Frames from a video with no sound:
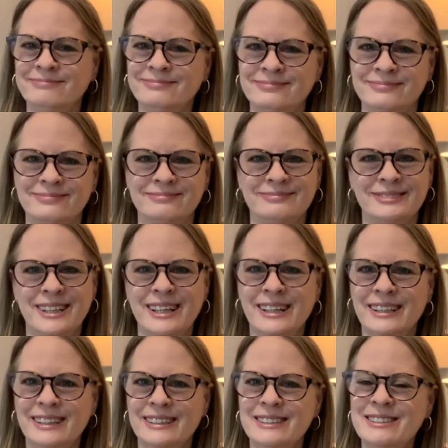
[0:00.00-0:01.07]
Mm,
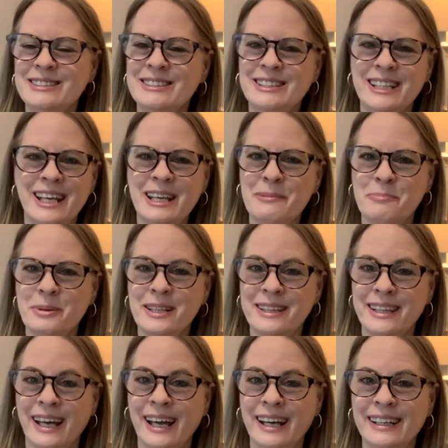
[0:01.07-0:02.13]
just can't
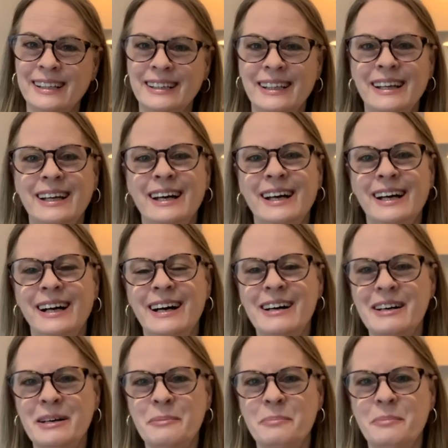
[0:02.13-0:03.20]
beat that.
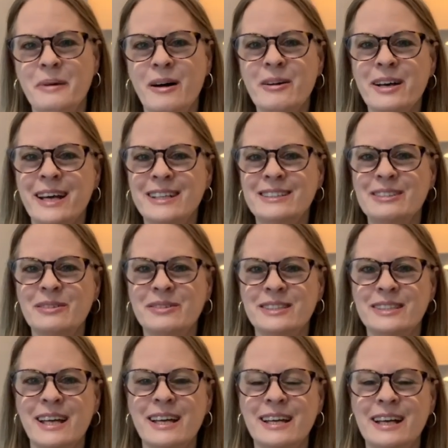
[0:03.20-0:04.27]
Um, okay, so
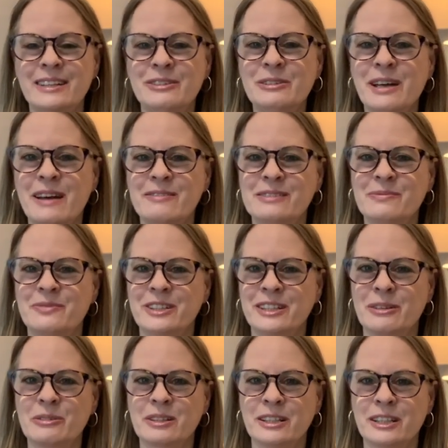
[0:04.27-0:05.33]
today I do have some
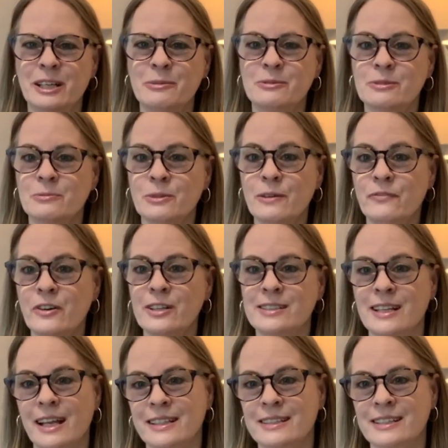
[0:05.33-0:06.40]
video clips. Well,
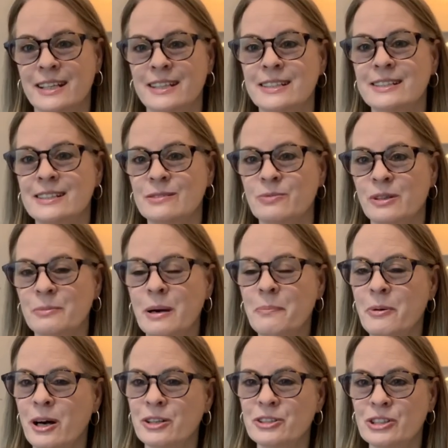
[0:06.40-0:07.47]
first I'd like to say this is one of my
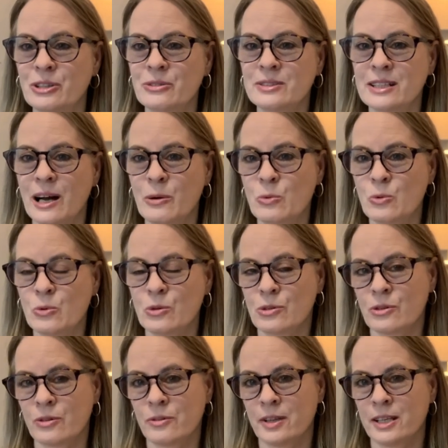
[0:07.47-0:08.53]
ponchos. I
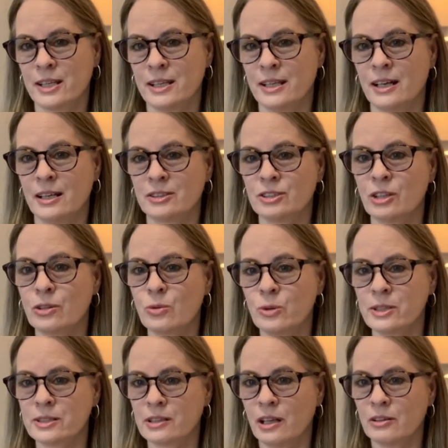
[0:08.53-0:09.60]
wore the uh,
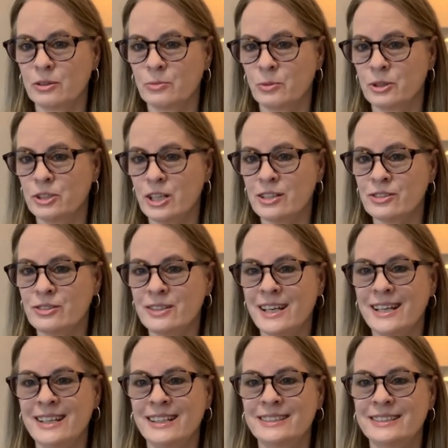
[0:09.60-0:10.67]
turquoise colored one
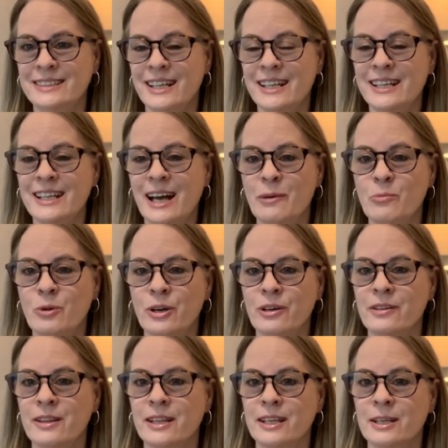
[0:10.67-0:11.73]
yesterday, and today I'm
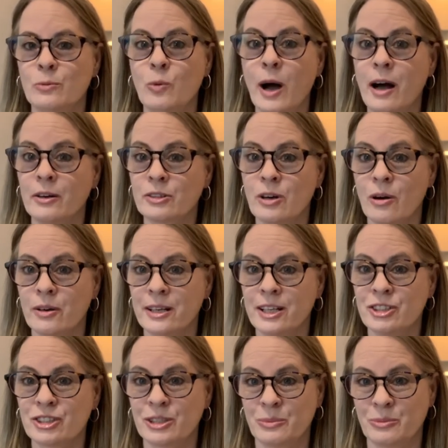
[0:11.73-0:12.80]
wearing the wild
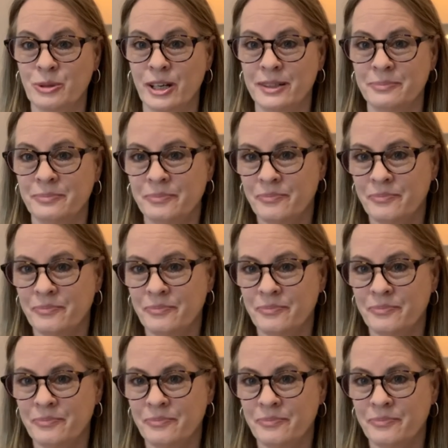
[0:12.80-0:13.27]
carnation one.